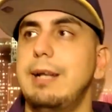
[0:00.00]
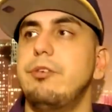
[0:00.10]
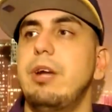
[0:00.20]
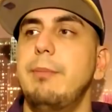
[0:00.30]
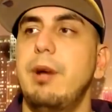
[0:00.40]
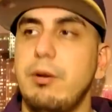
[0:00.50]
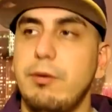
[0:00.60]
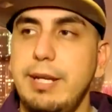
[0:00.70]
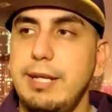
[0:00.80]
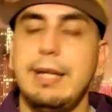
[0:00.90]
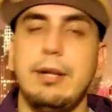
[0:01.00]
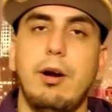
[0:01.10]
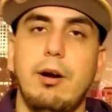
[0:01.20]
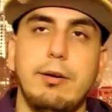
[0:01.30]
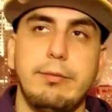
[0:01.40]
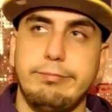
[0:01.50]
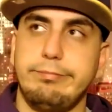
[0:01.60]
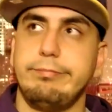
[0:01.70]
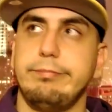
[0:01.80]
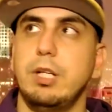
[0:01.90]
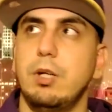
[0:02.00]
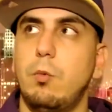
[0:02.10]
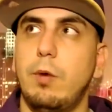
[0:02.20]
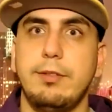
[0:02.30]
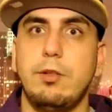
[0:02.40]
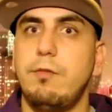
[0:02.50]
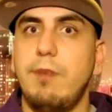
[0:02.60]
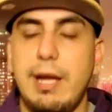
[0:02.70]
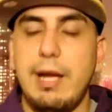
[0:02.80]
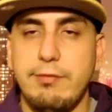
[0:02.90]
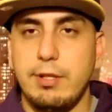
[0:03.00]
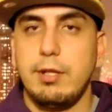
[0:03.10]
Draymond Green, he can guard, 1 through 5.